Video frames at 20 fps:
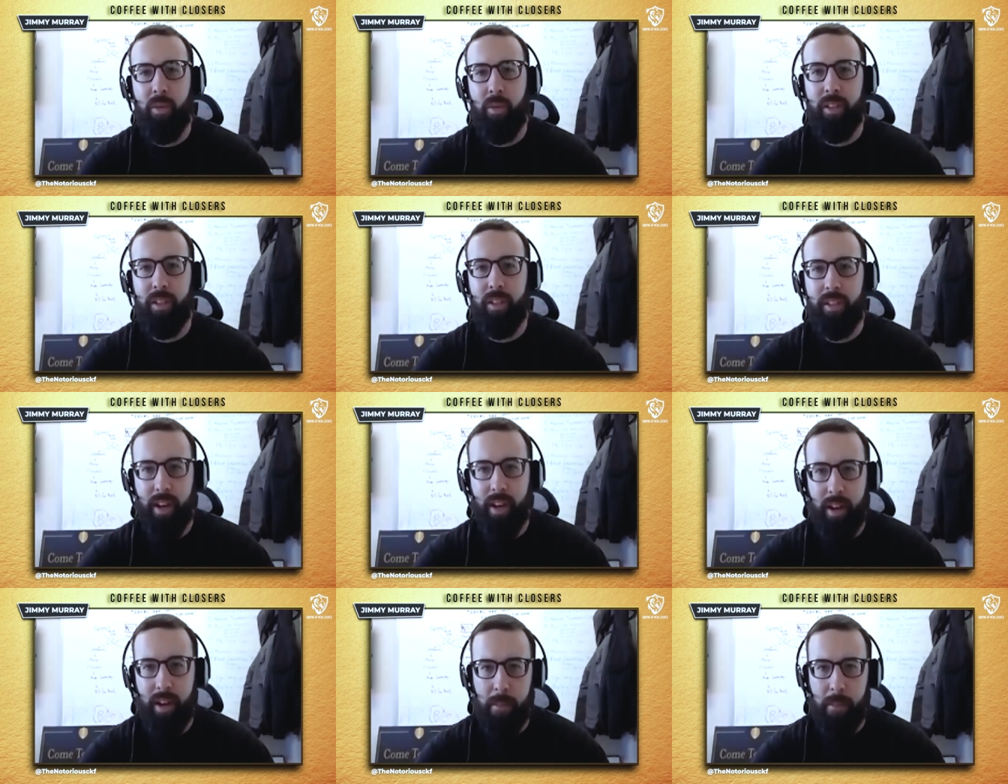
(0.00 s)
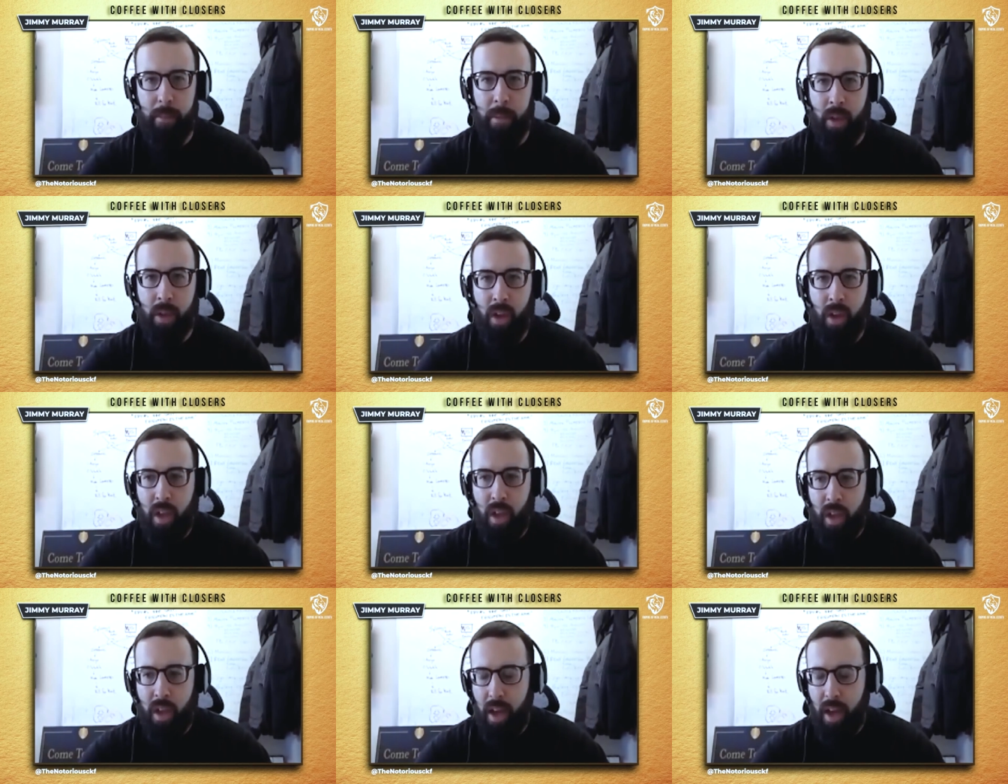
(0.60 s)
to set it up.
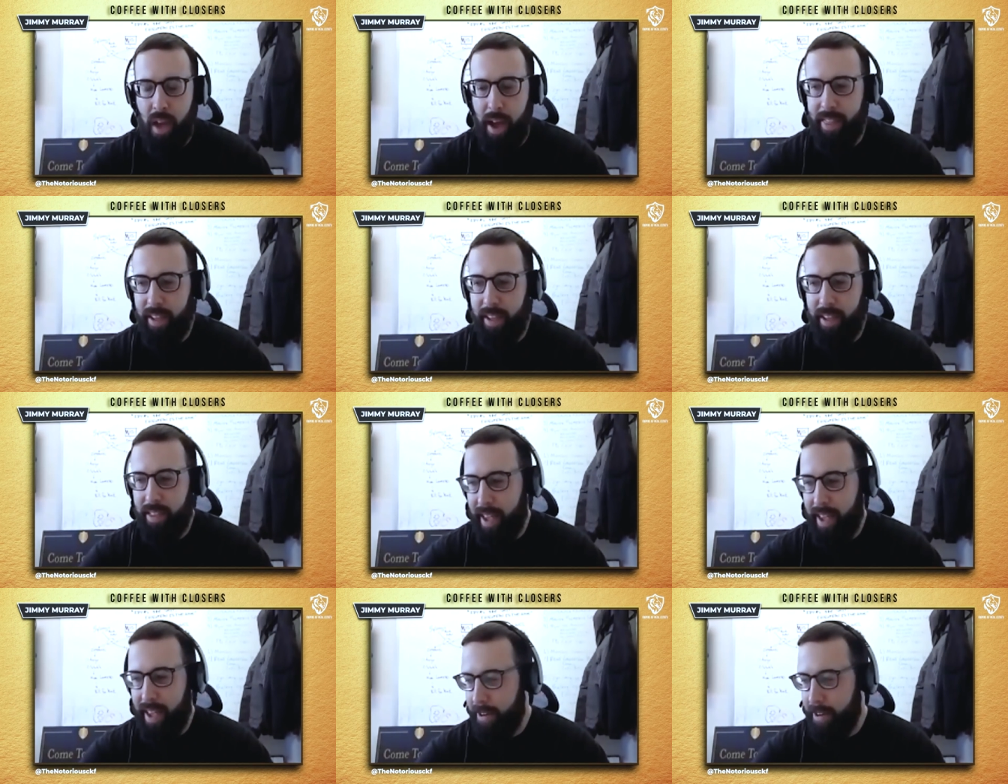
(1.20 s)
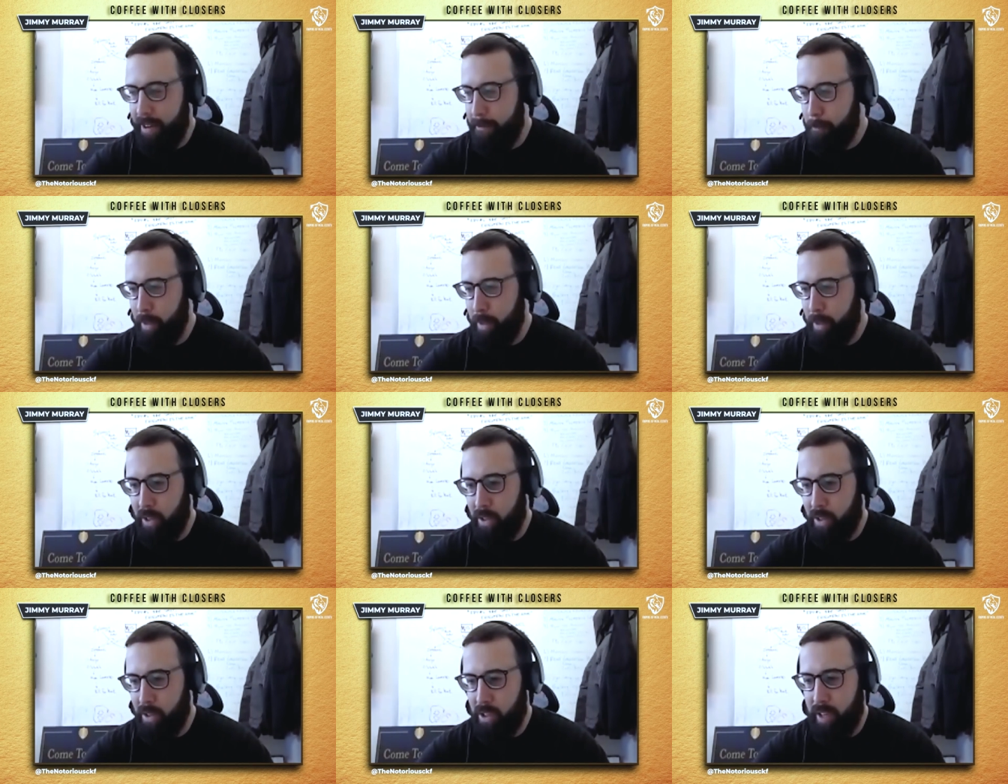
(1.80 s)
I think that, you know,
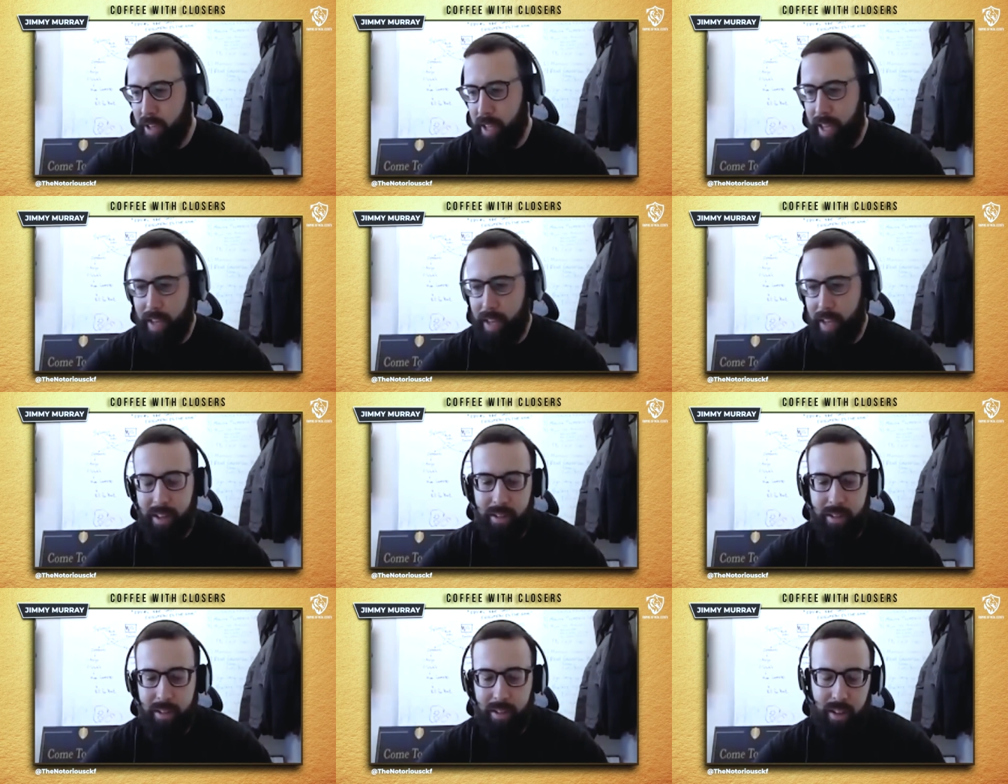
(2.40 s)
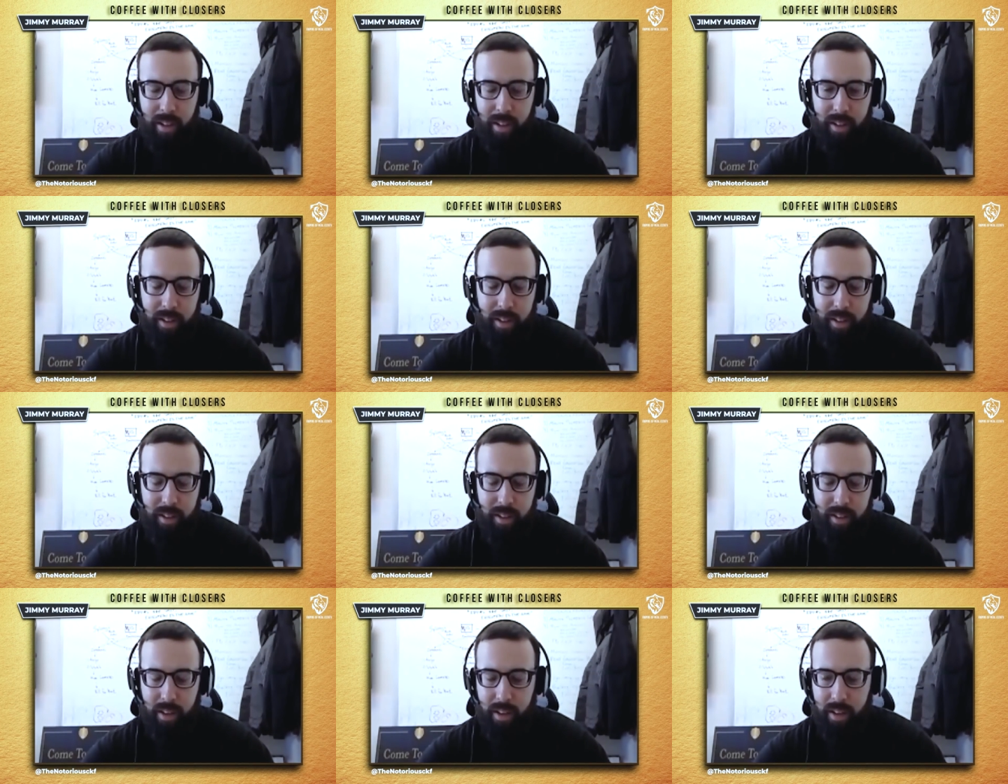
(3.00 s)
your day
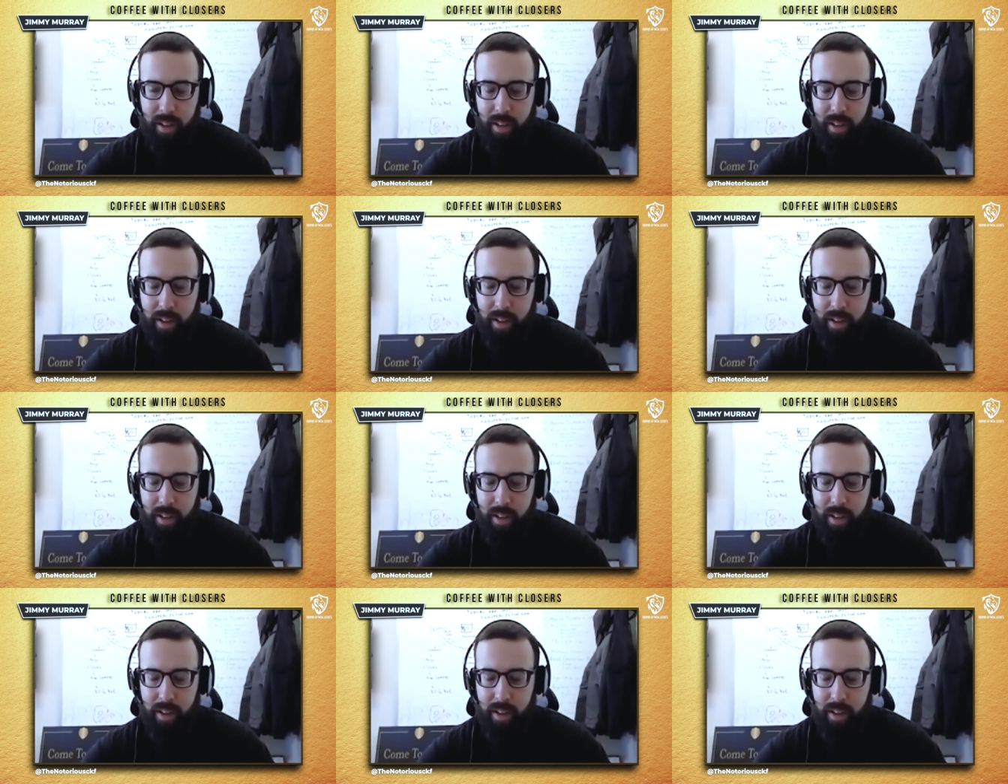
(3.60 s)
can